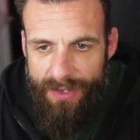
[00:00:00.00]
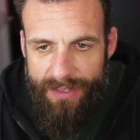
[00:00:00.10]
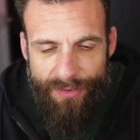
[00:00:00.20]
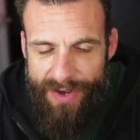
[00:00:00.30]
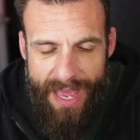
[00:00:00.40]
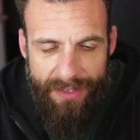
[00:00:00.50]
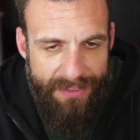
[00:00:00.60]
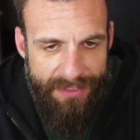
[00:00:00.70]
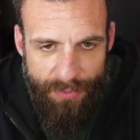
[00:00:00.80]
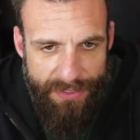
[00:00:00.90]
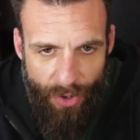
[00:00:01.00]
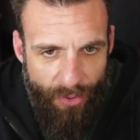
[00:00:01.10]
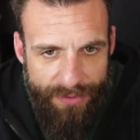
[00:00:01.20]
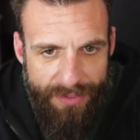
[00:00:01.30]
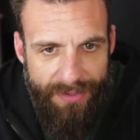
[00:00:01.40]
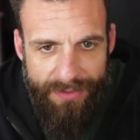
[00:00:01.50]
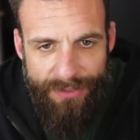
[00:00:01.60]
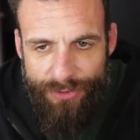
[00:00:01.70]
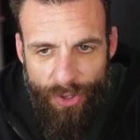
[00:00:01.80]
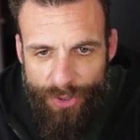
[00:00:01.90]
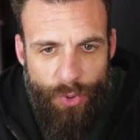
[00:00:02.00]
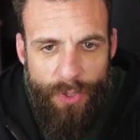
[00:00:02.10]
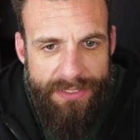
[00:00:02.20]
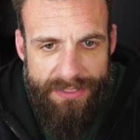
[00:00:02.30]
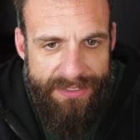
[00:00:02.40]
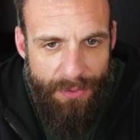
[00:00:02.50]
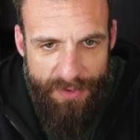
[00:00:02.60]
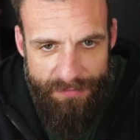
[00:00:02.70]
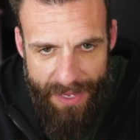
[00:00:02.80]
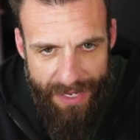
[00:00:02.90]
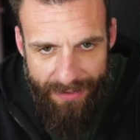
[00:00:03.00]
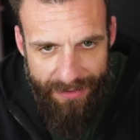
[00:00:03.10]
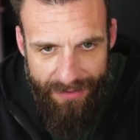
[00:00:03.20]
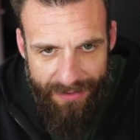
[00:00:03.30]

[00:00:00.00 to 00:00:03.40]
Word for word: And the reality is we don't. These are all choices that we've made,